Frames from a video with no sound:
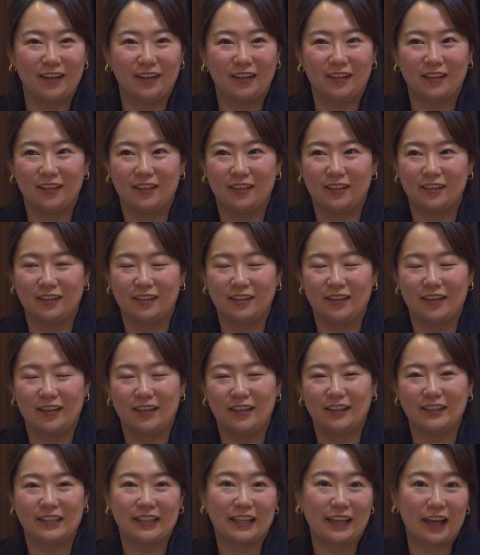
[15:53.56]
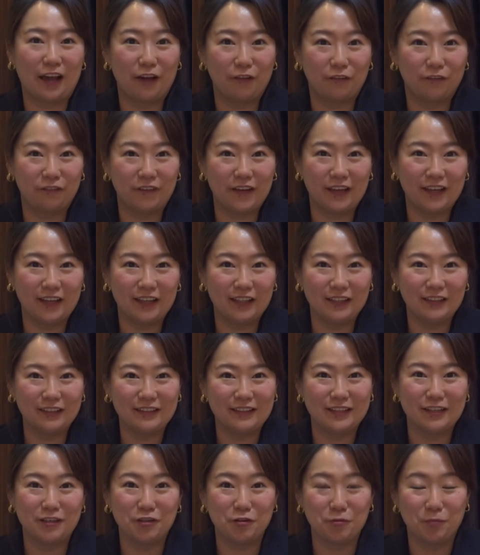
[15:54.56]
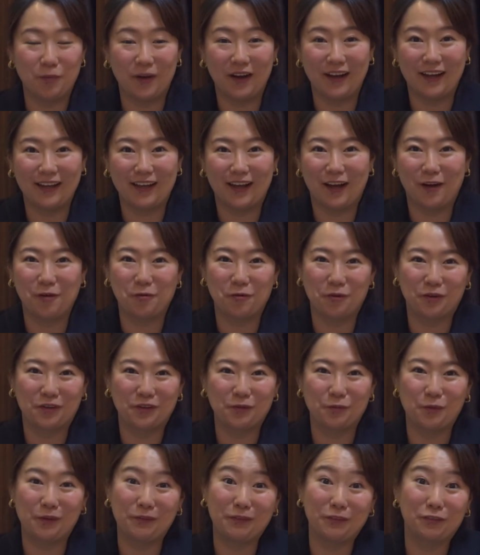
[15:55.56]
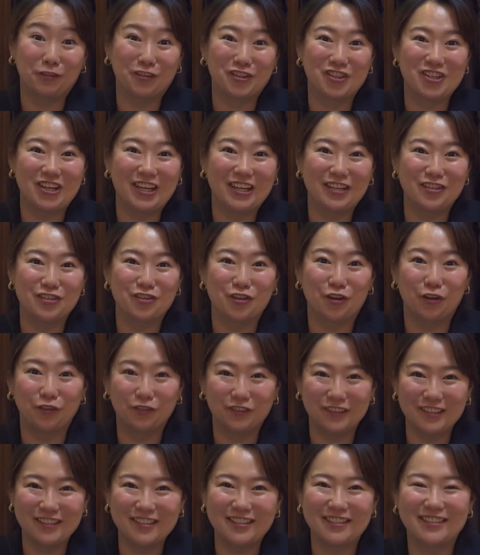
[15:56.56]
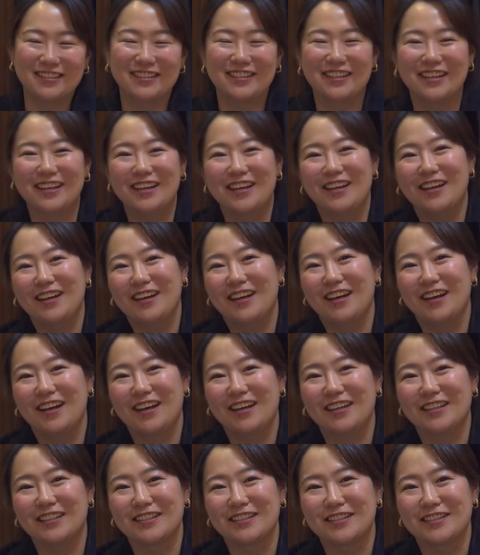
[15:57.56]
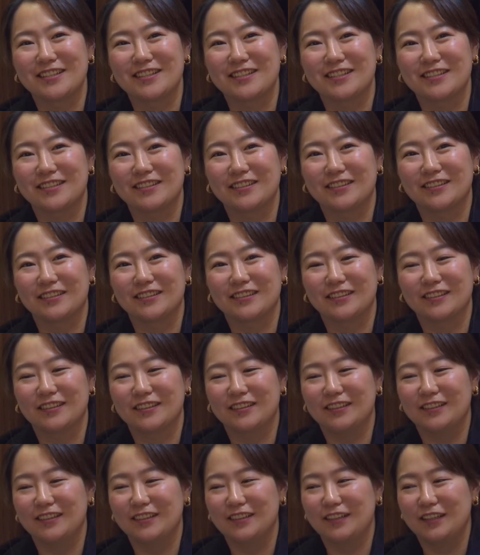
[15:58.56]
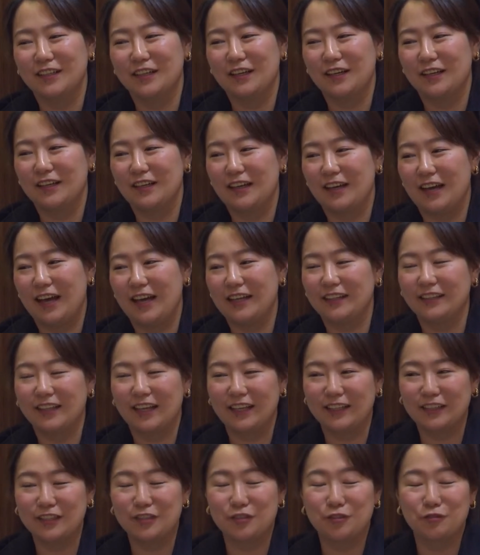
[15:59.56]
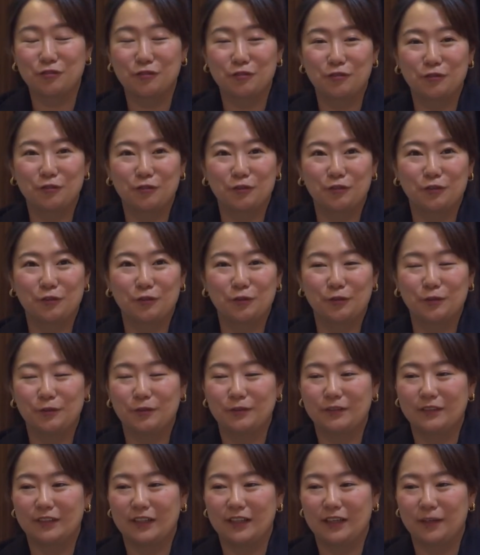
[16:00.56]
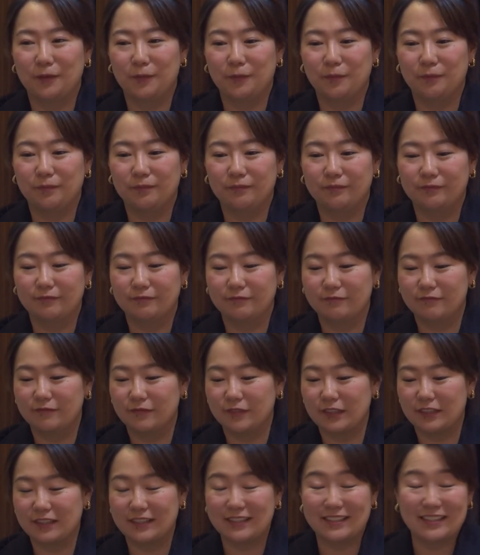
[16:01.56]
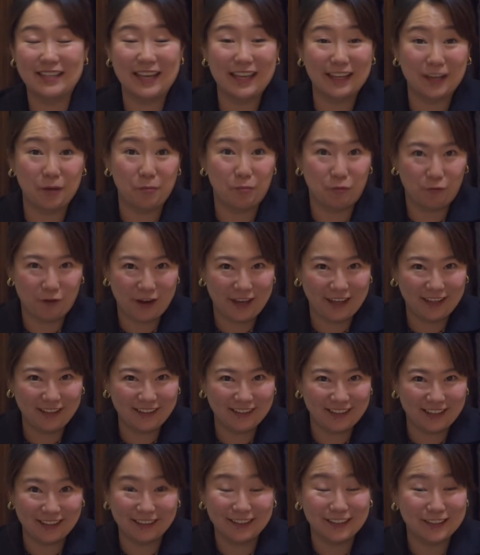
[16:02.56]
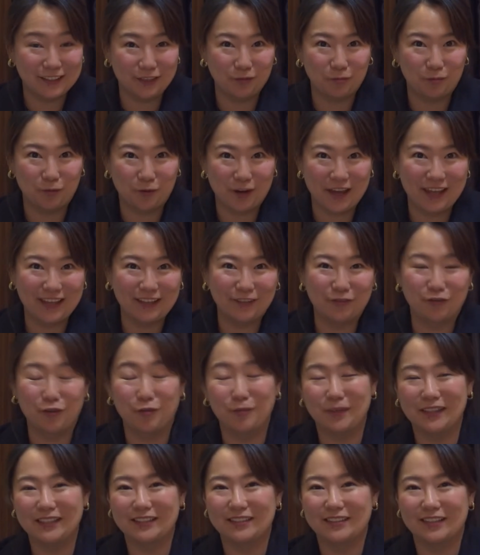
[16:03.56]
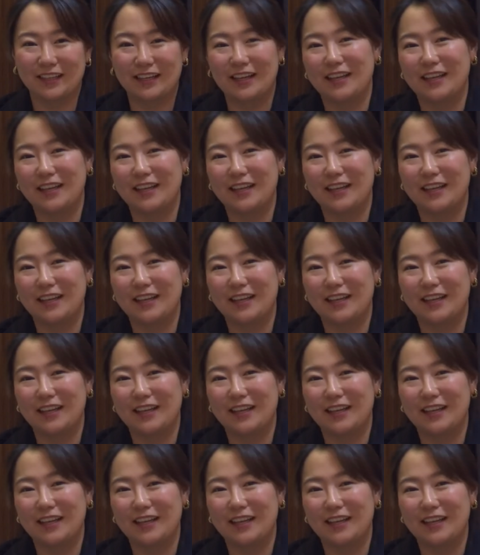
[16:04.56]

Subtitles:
are at a cafe nearby our Women for Change office, and I like to take a break, a little break for myself,